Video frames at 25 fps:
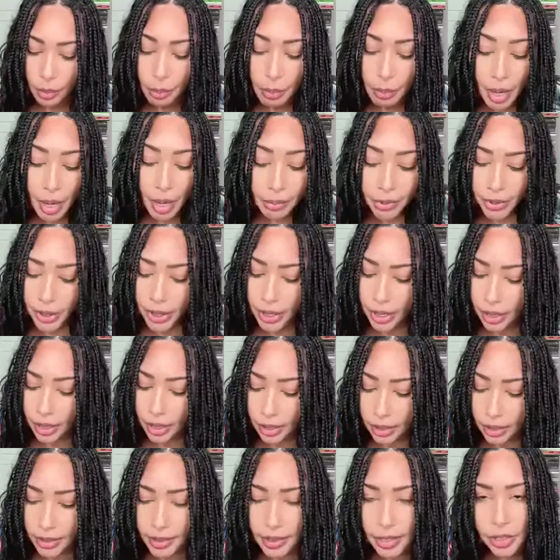
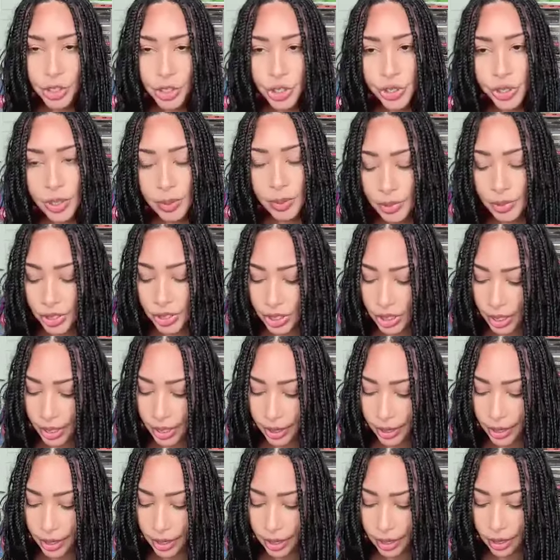Memory is a
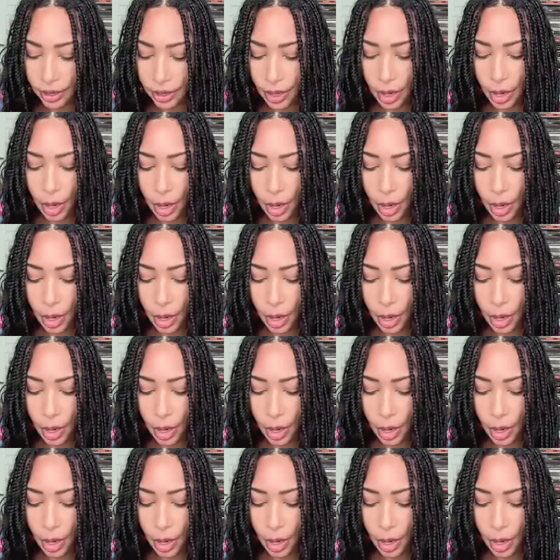tributary,